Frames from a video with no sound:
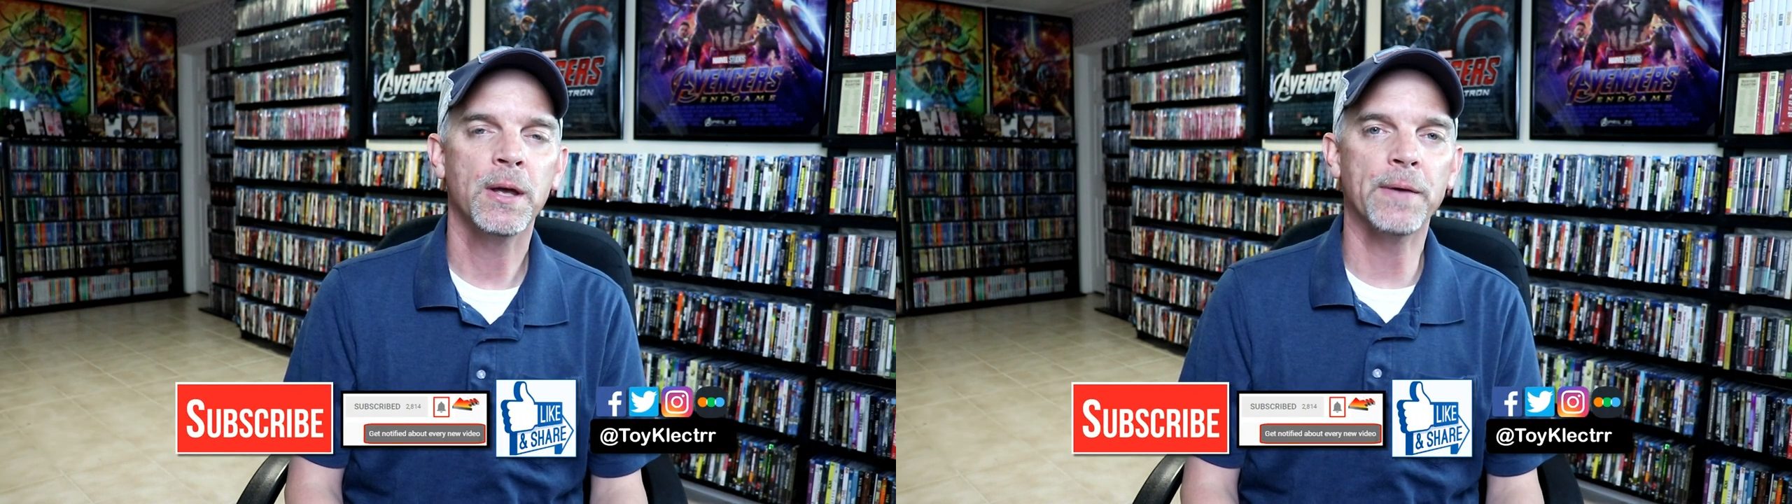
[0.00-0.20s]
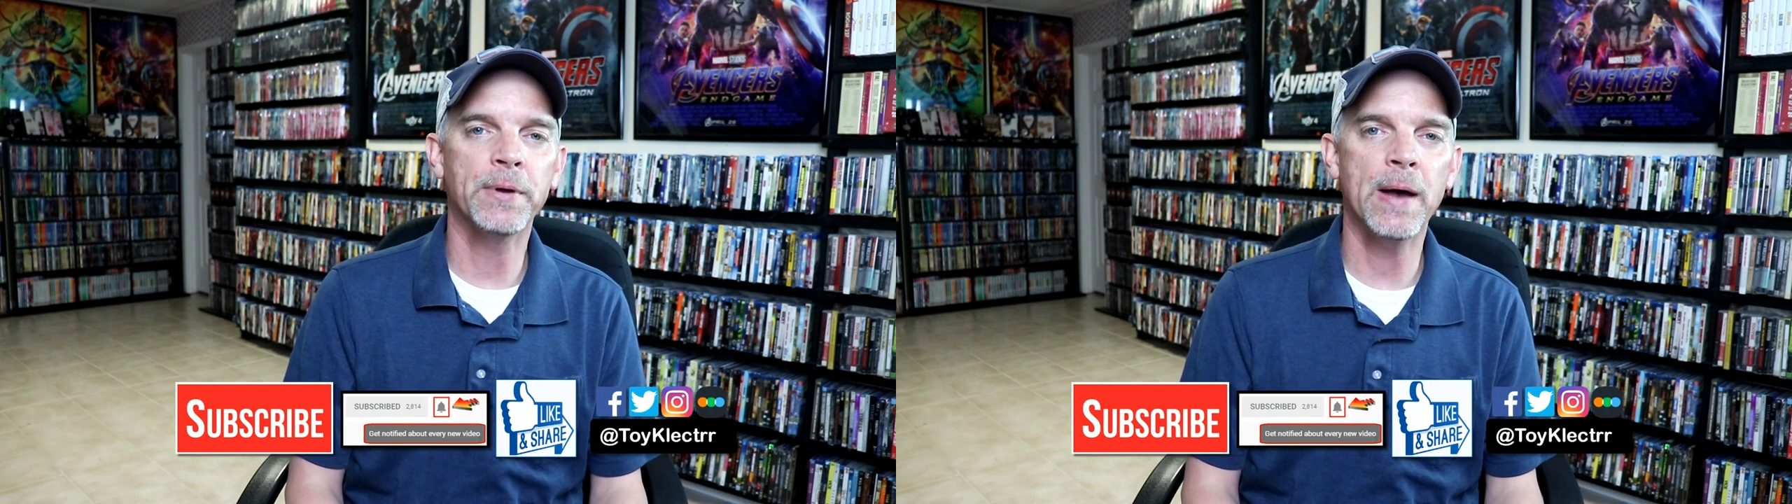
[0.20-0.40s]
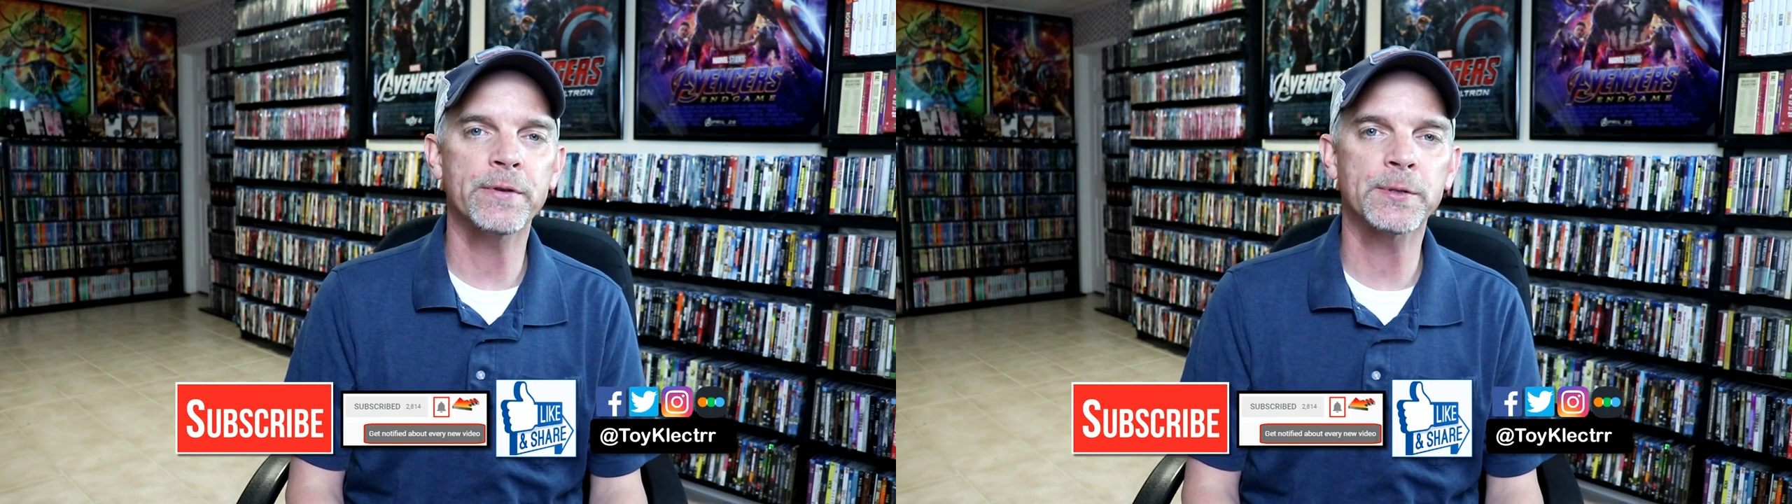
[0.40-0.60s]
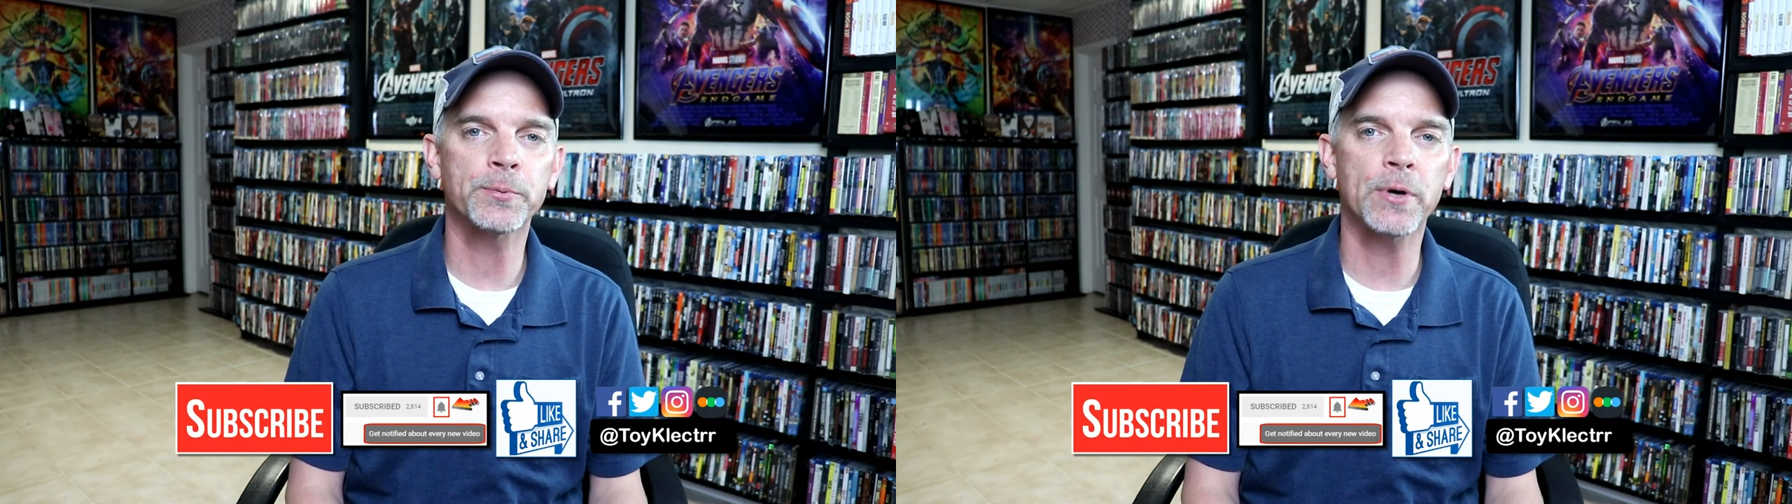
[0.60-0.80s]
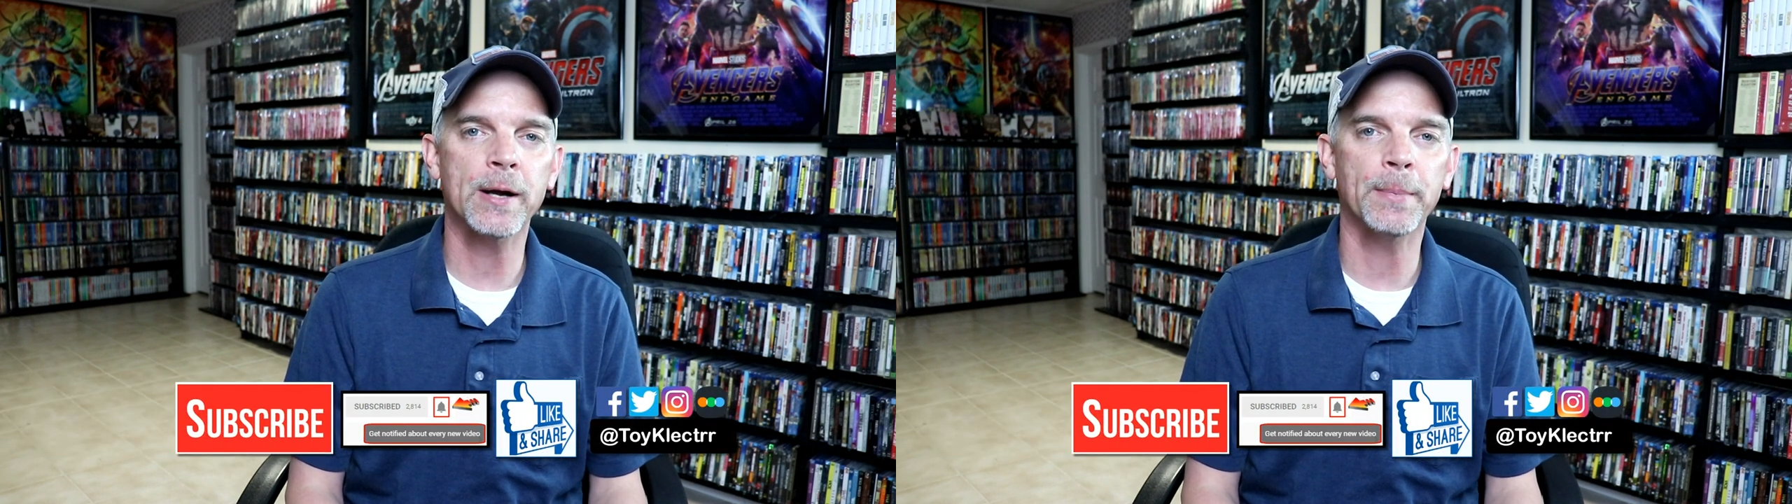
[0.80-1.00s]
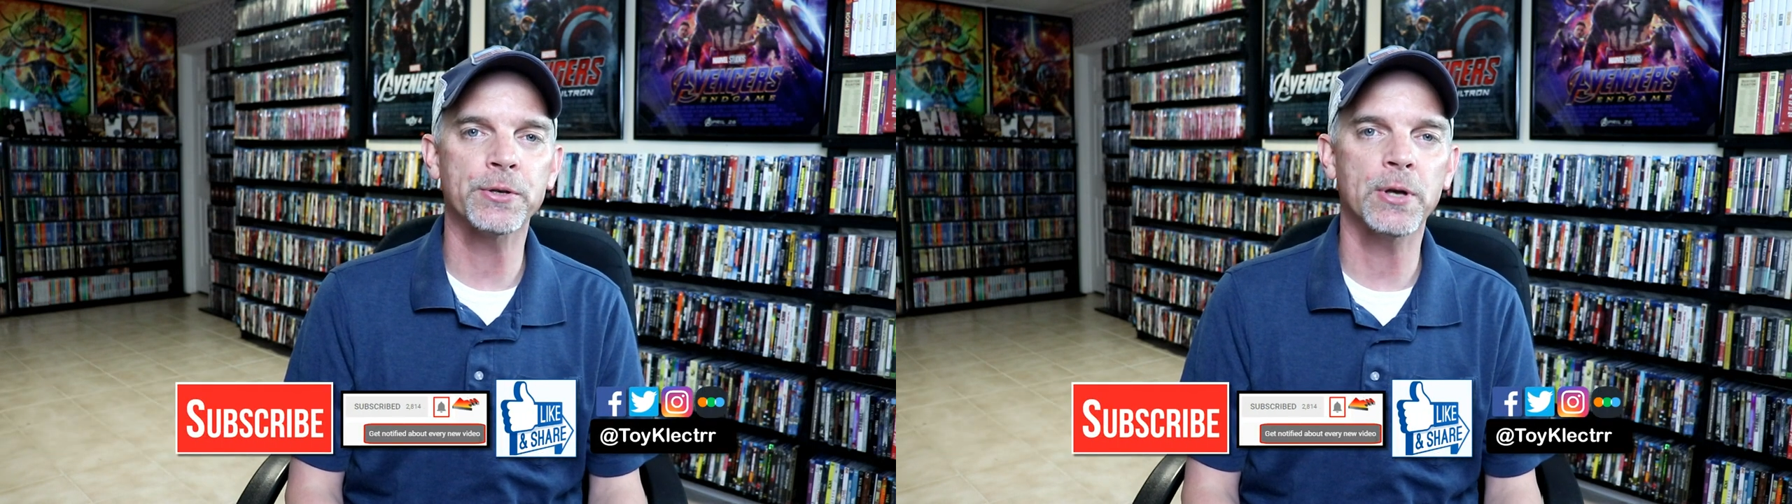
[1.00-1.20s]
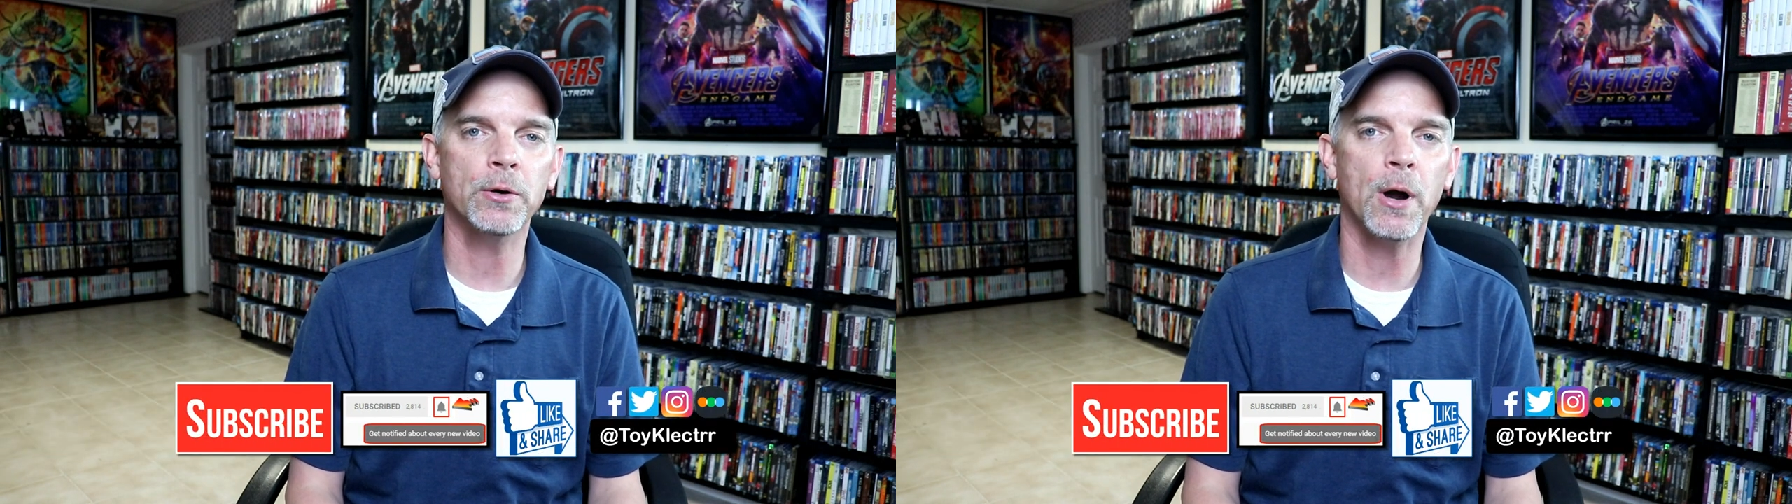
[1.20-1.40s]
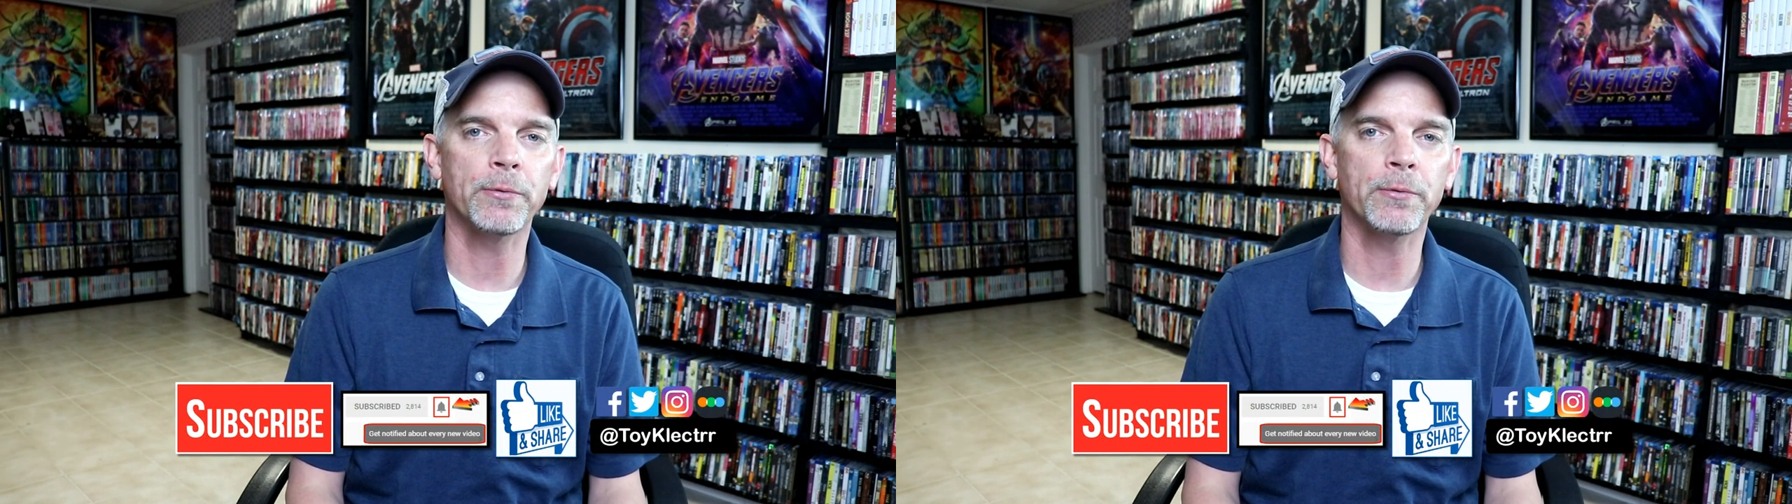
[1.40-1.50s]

If you haven't subscribed to my channel,